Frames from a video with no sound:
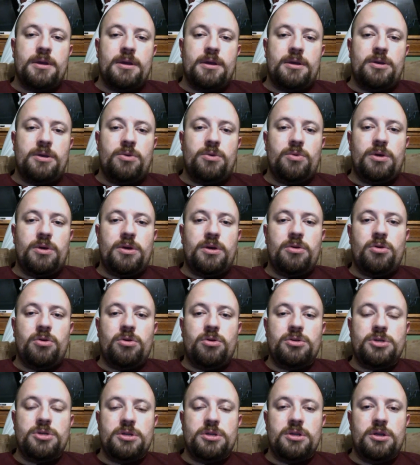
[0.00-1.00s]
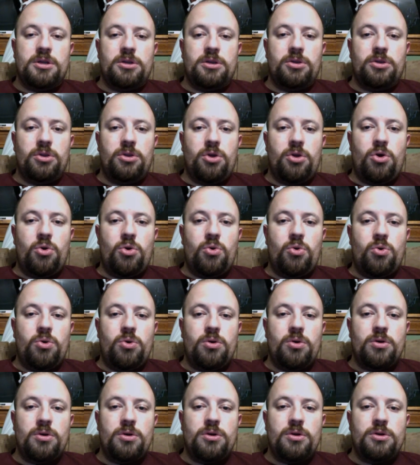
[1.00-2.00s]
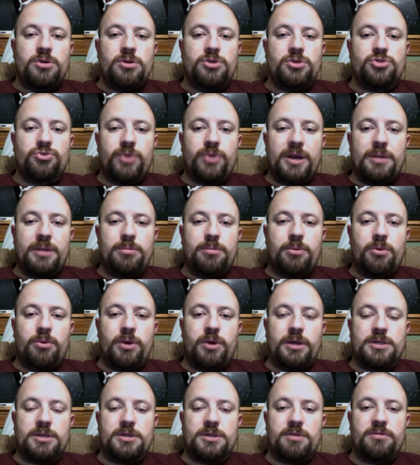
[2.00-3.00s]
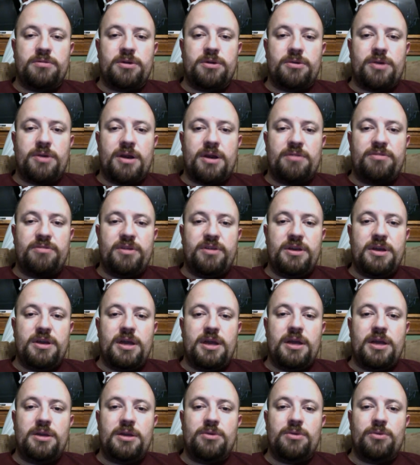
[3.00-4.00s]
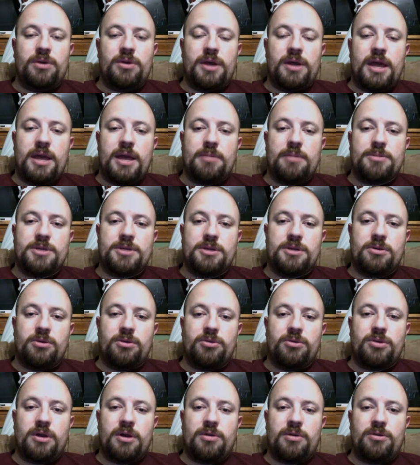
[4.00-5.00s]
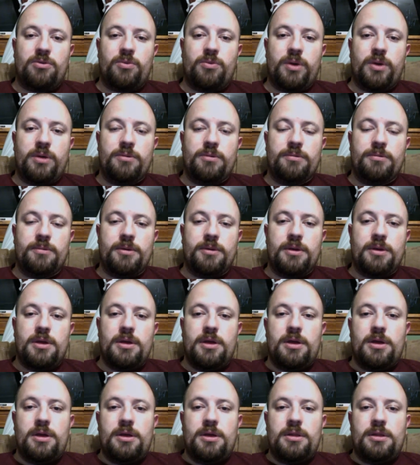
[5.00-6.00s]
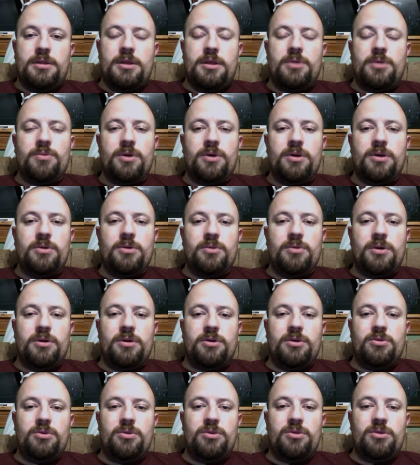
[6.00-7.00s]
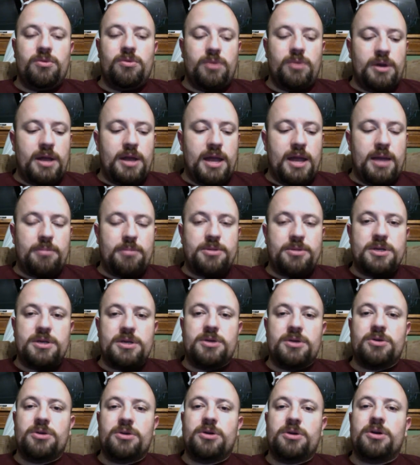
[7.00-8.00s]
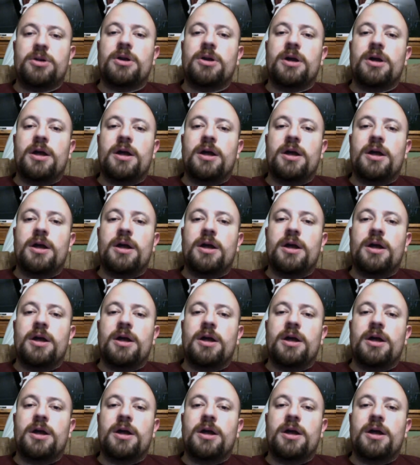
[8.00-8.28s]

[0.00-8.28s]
You want to go to the low drain points of your RV and you want to empty those out as well. Then what you want to do is you want to empty your